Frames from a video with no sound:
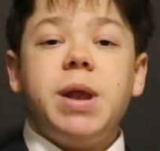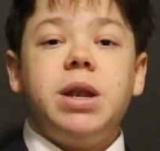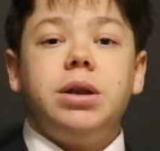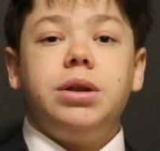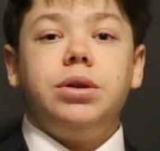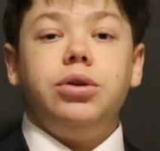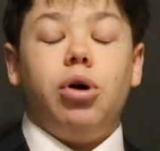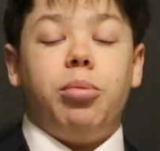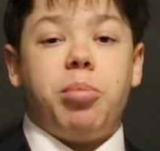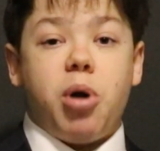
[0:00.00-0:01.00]
in
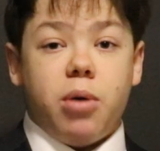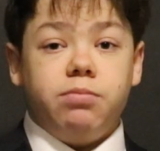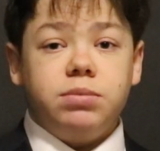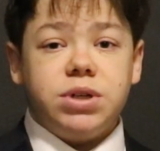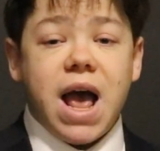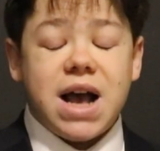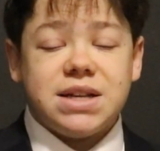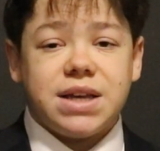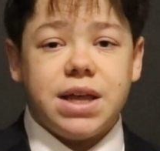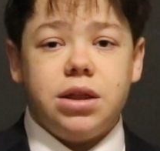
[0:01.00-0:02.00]
your prompt,
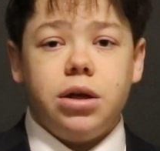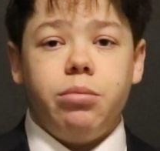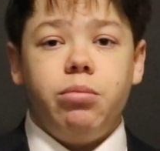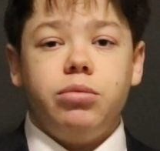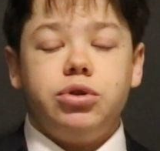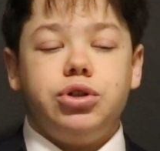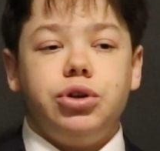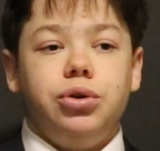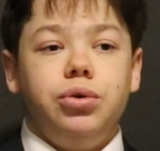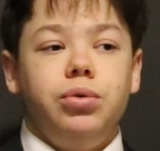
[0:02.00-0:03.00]
asking them
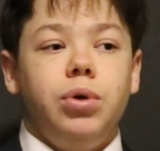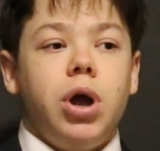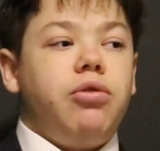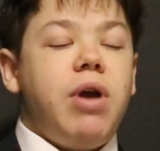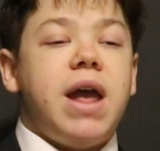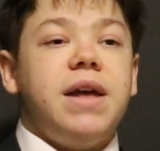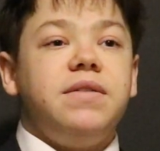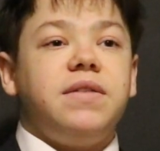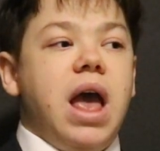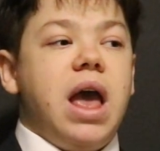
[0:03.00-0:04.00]
to
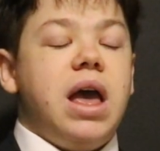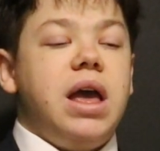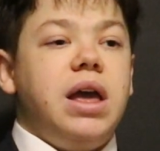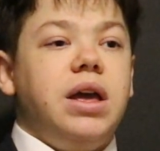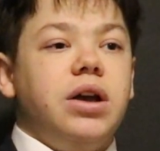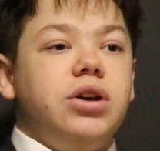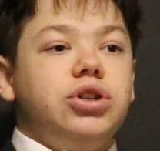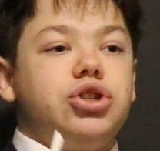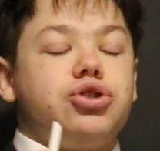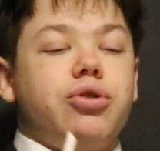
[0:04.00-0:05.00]
create a
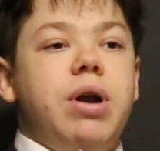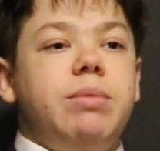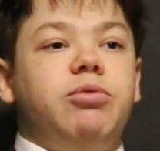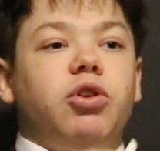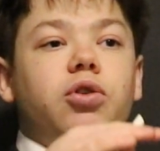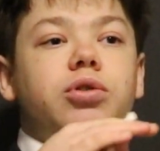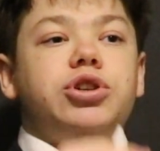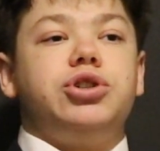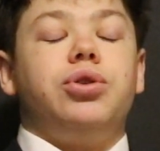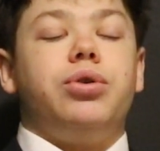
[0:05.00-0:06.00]
script or a
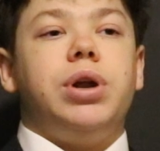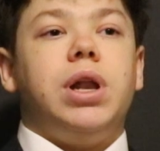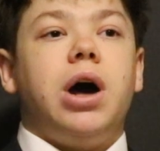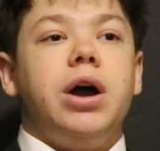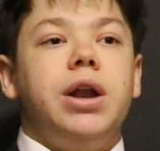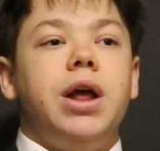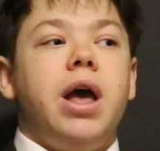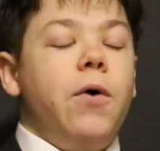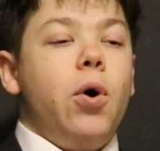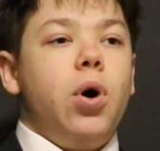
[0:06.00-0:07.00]
storyline
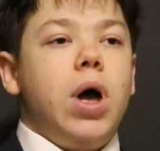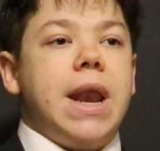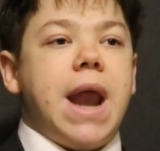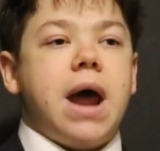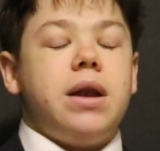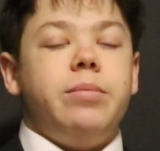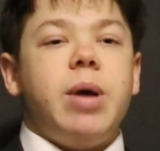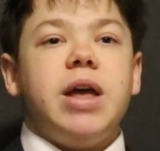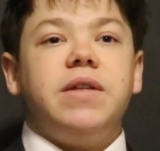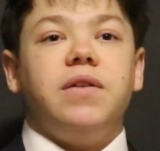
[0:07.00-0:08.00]
for an
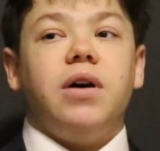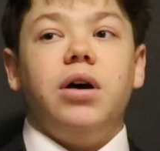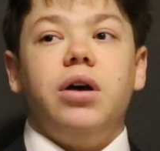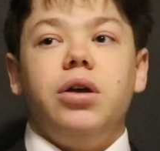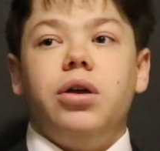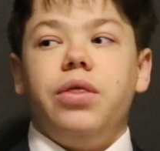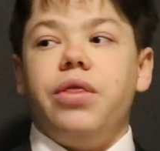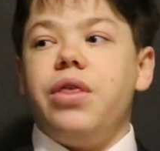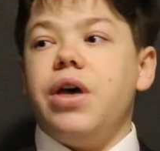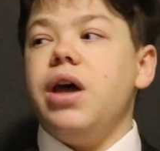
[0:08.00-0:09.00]
animator
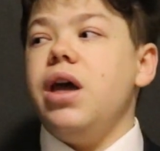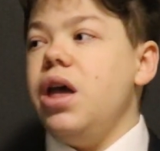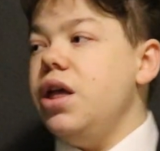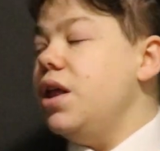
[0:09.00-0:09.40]
that